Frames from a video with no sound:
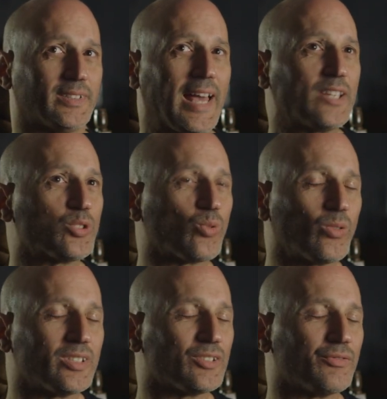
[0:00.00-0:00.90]
That
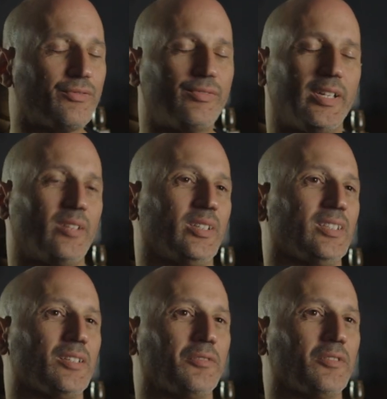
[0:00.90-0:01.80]
sword is very
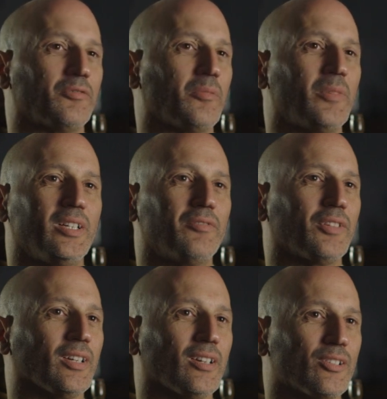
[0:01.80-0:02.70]
different from
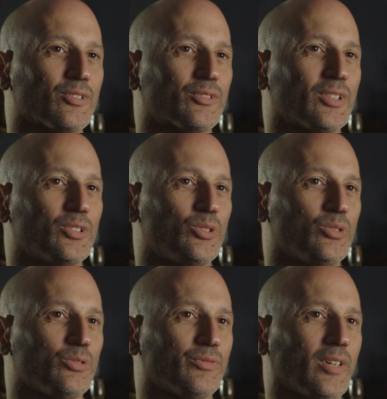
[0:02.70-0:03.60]
anything else that
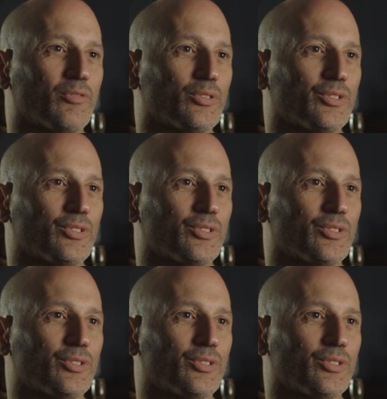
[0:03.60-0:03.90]
you've ever